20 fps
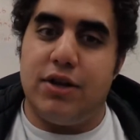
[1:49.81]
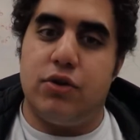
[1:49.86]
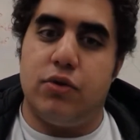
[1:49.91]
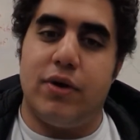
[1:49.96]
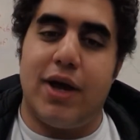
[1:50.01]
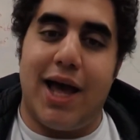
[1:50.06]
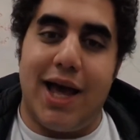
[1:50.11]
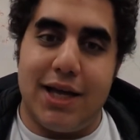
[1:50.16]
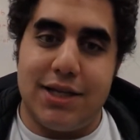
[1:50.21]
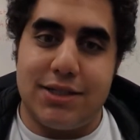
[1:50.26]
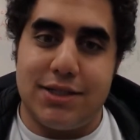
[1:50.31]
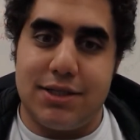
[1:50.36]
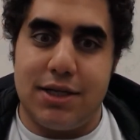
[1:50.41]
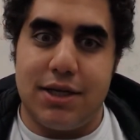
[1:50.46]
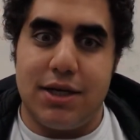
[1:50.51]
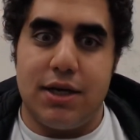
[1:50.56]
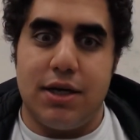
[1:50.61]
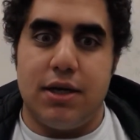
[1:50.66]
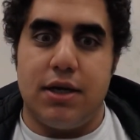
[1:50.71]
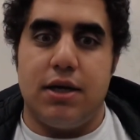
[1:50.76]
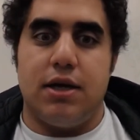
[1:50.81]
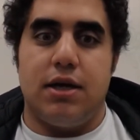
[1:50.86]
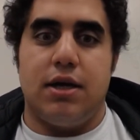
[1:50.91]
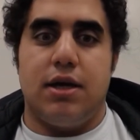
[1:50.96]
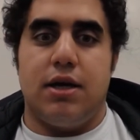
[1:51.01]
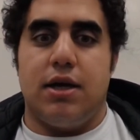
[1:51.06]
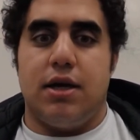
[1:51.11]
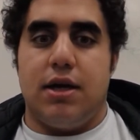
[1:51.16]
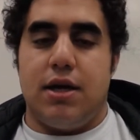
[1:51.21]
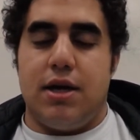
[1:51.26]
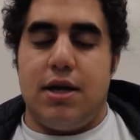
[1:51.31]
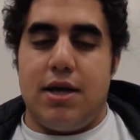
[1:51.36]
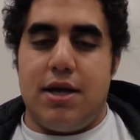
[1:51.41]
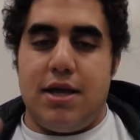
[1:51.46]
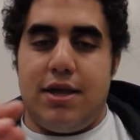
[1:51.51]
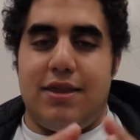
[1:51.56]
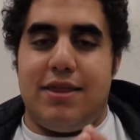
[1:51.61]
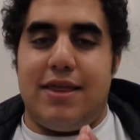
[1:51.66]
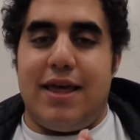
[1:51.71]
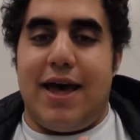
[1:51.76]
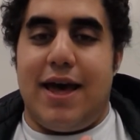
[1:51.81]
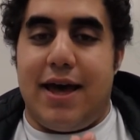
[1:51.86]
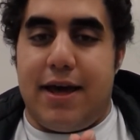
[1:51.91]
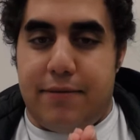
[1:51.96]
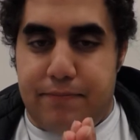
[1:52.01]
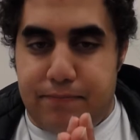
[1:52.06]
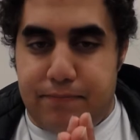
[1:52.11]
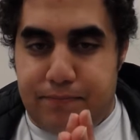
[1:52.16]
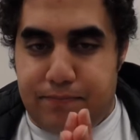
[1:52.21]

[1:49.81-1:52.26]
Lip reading: you guys that